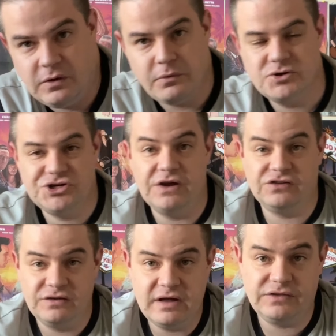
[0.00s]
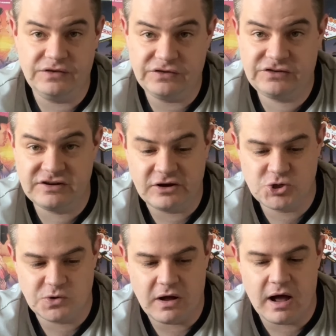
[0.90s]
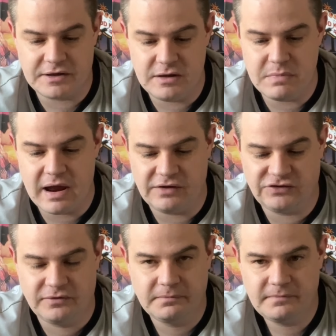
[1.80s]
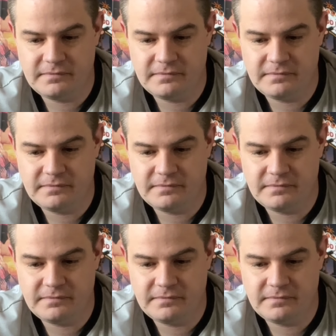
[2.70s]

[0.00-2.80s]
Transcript: film where Jason gets his signature hockey mask.